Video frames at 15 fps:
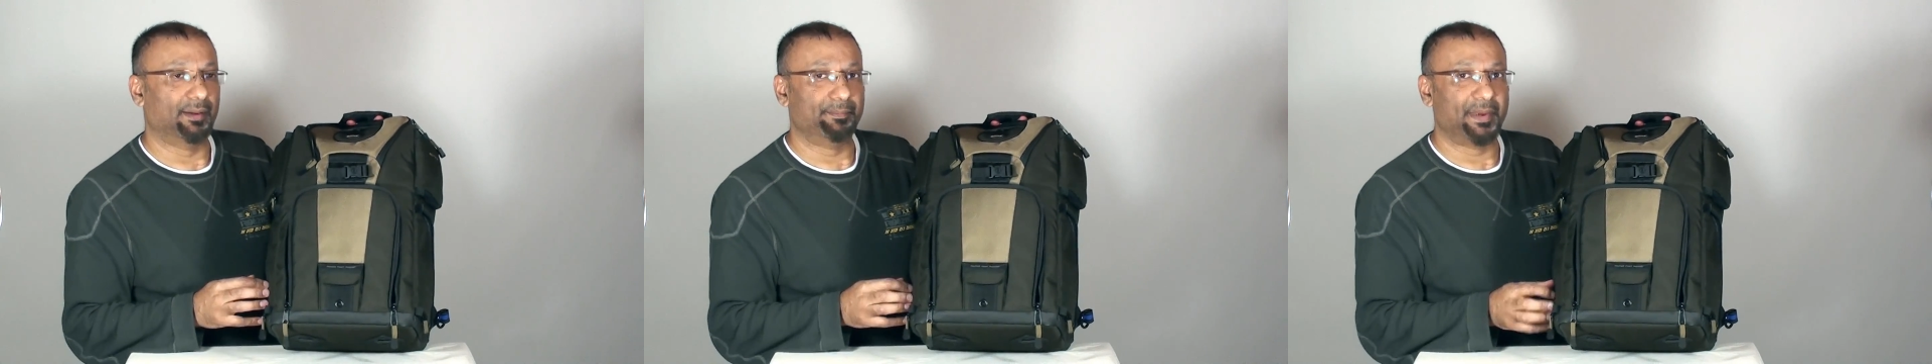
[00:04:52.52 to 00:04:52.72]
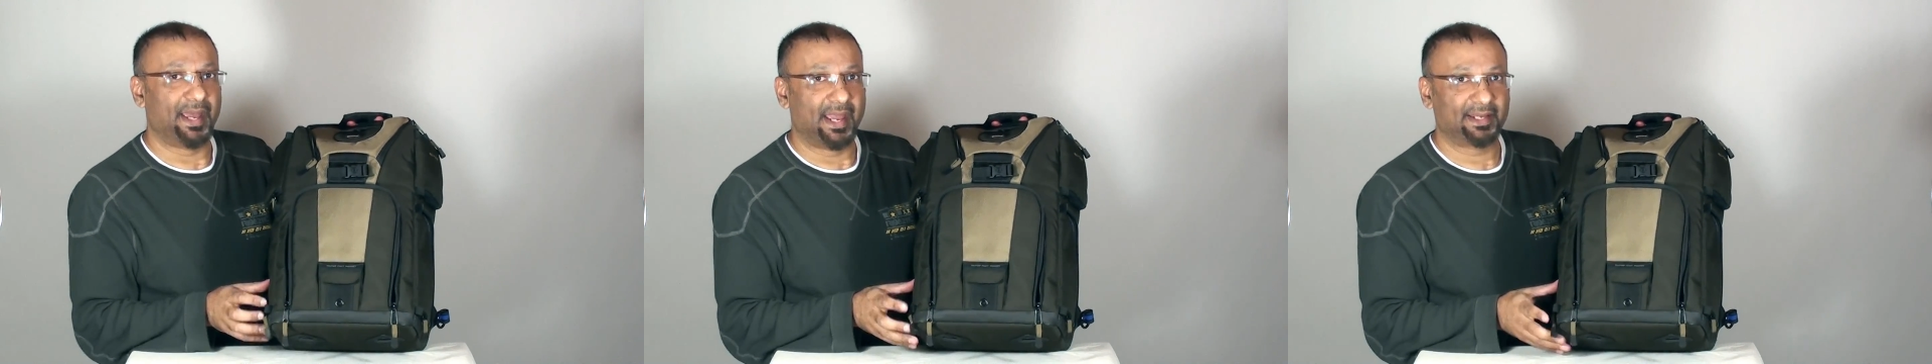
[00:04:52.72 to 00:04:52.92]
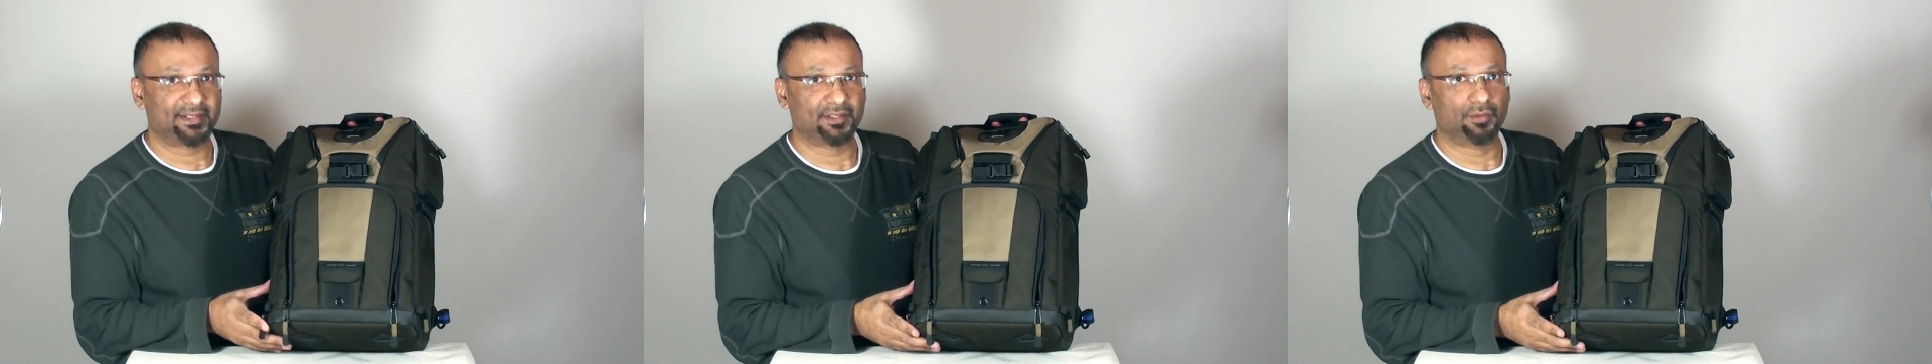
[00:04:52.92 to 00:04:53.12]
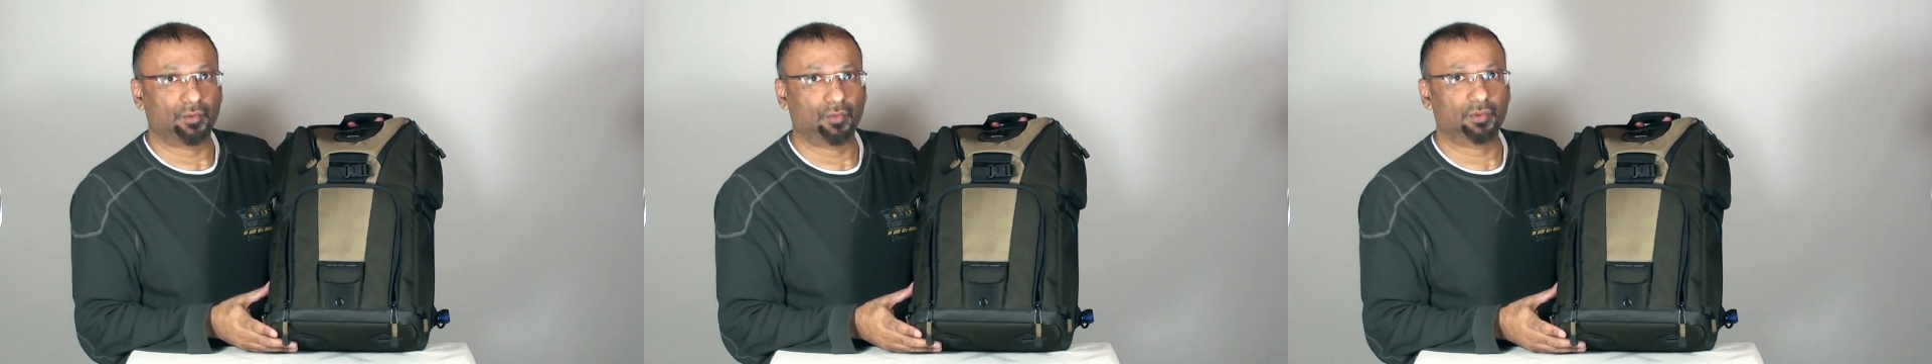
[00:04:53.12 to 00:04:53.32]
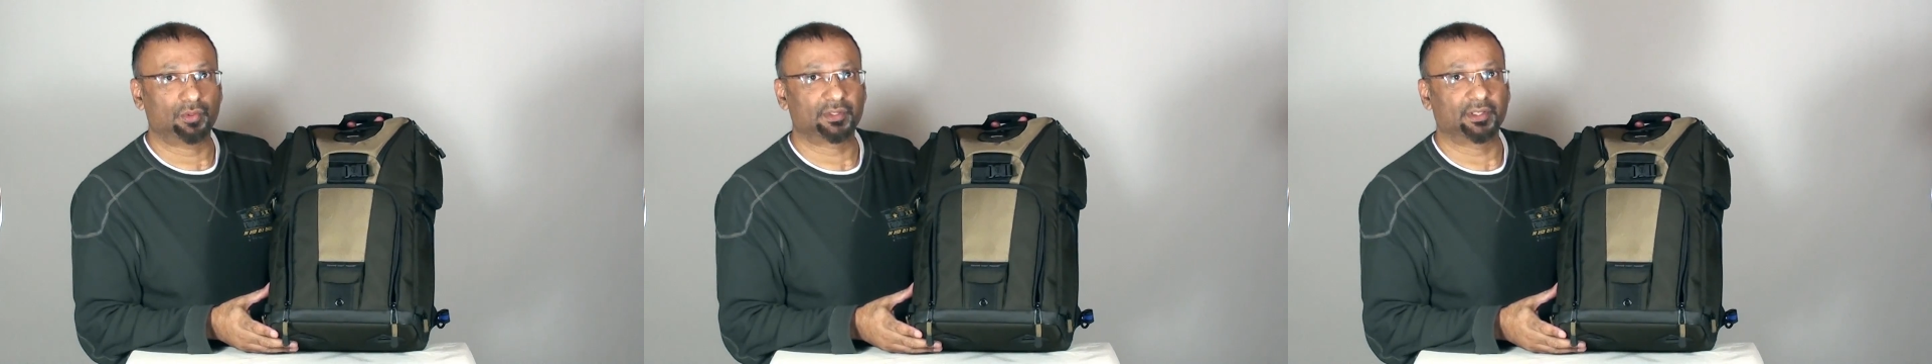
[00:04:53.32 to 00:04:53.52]
bag can
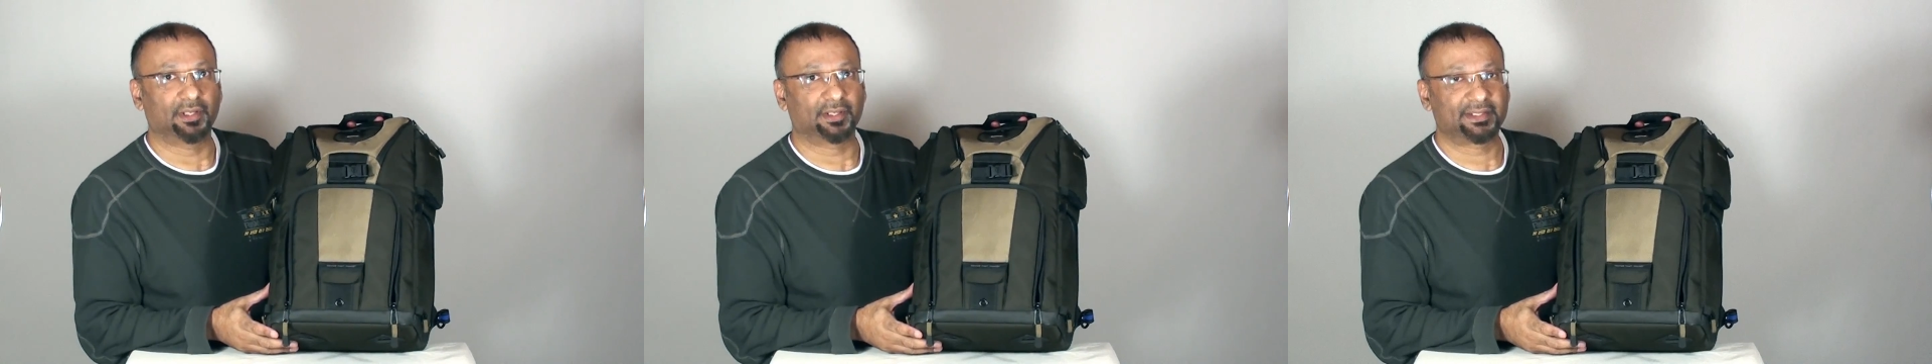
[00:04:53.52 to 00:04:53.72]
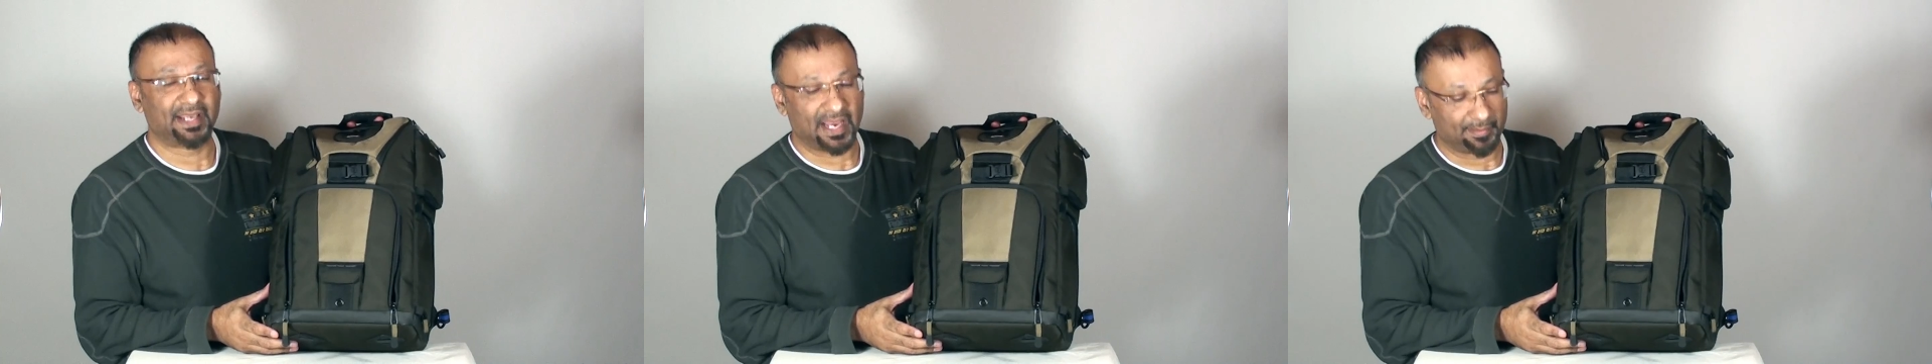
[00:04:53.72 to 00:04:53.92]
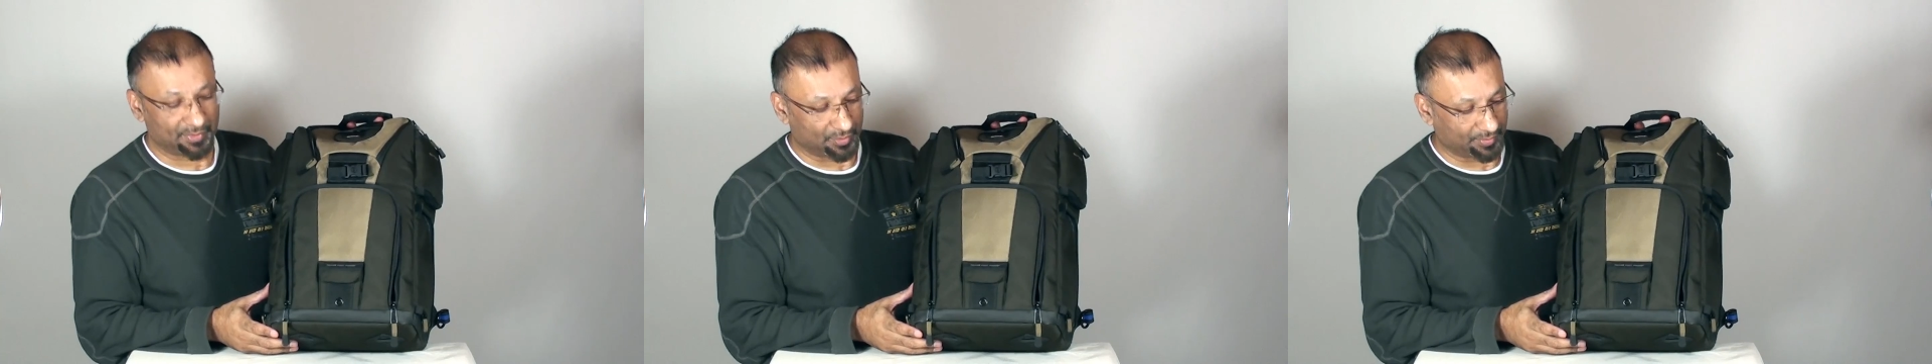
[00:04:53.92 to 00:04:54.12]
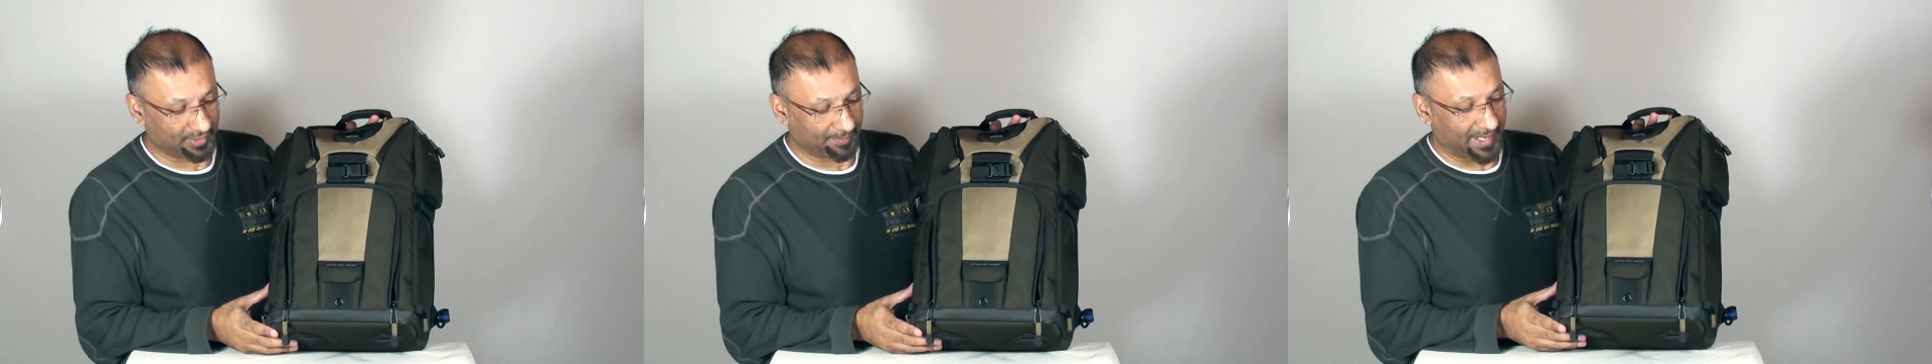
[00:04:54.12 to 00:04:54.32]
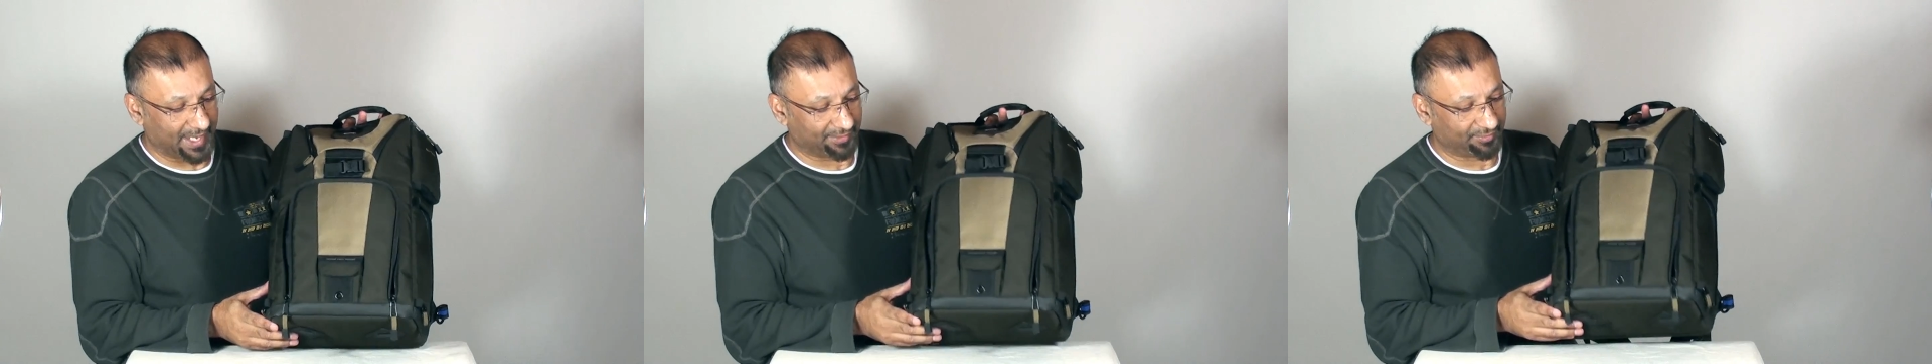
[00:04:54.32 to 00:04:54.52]
hold a camera with a
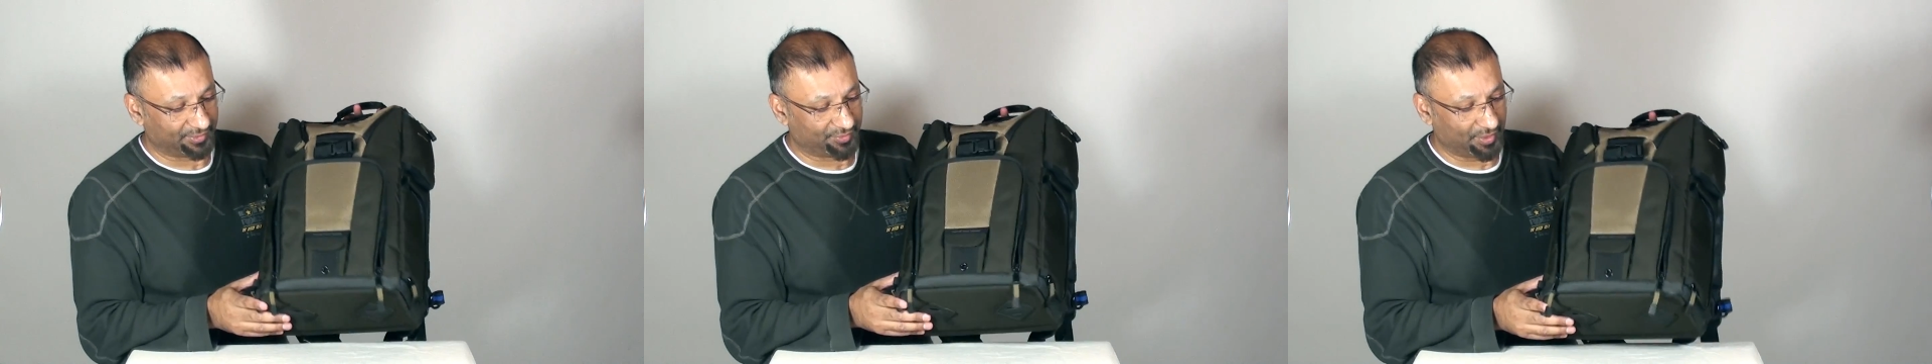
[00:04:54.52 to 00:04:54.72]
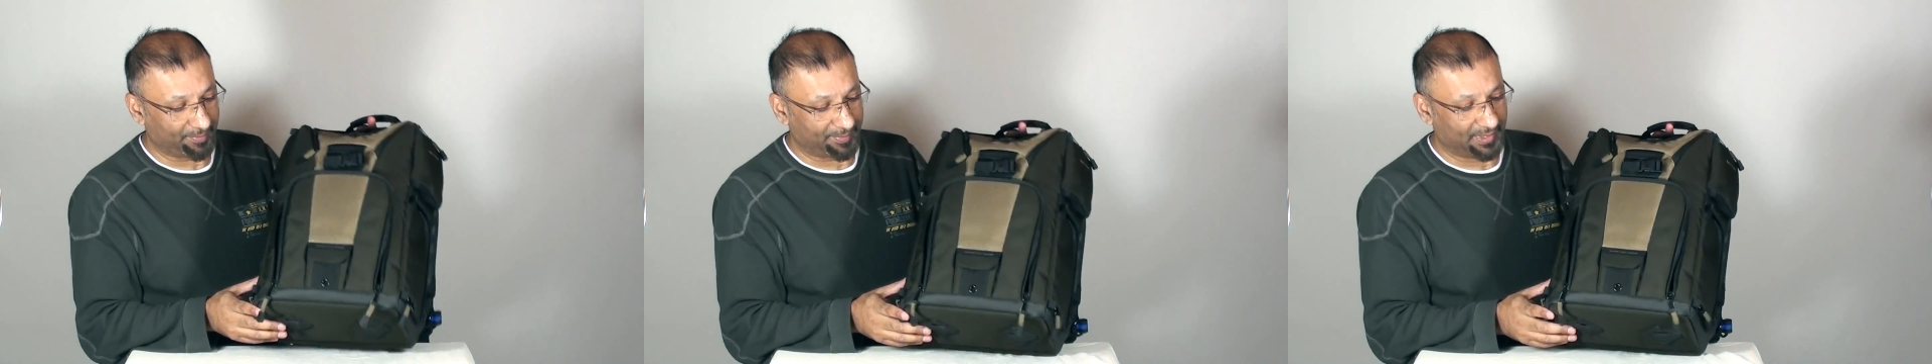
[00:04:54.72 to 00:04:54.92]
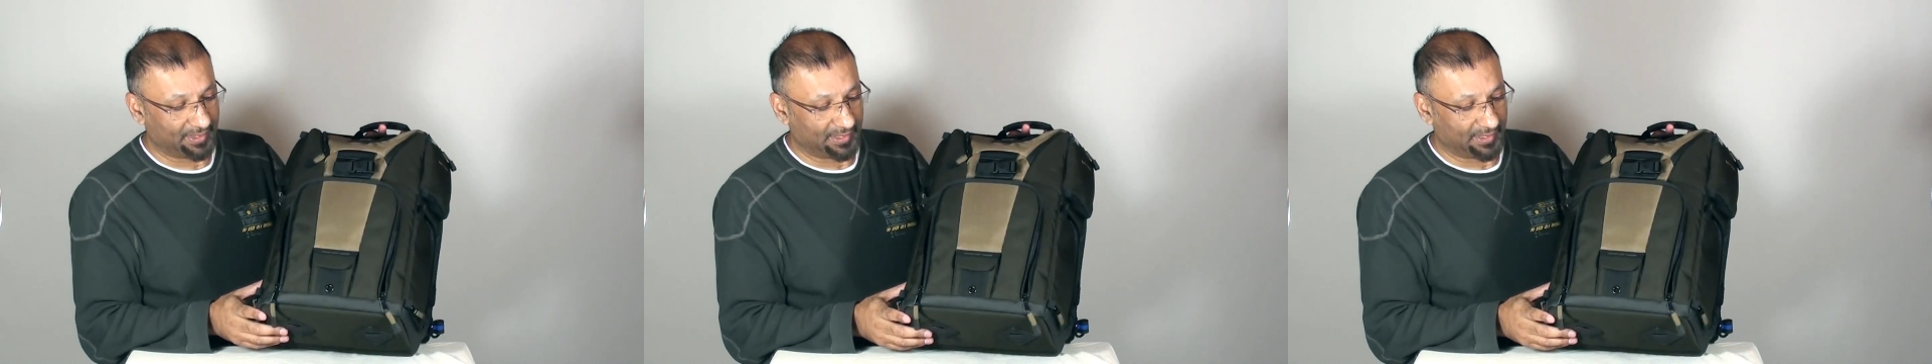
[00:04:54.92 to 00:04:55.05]
battery grip,